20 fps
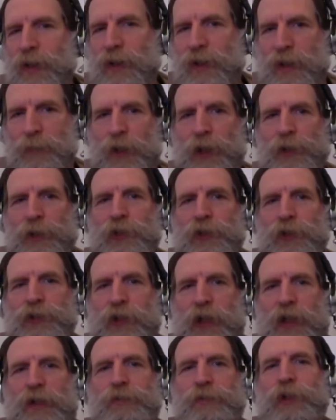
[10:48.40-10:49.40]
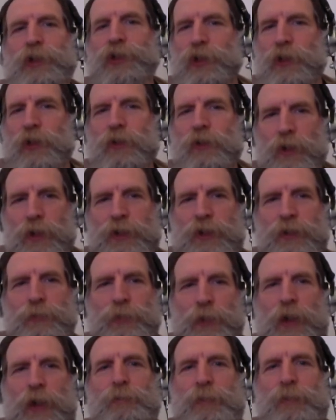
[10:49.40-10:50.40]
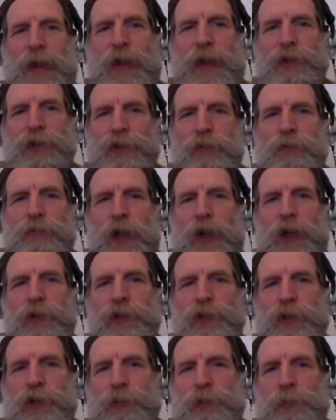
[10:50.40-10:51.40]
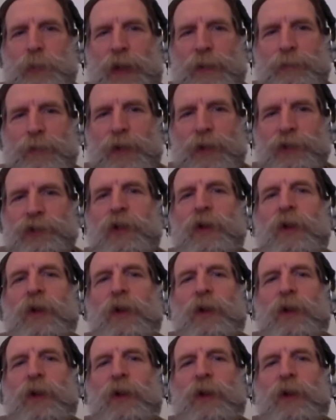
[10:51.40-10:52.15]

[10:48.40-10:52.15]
commercial television or the front page of large newspapers.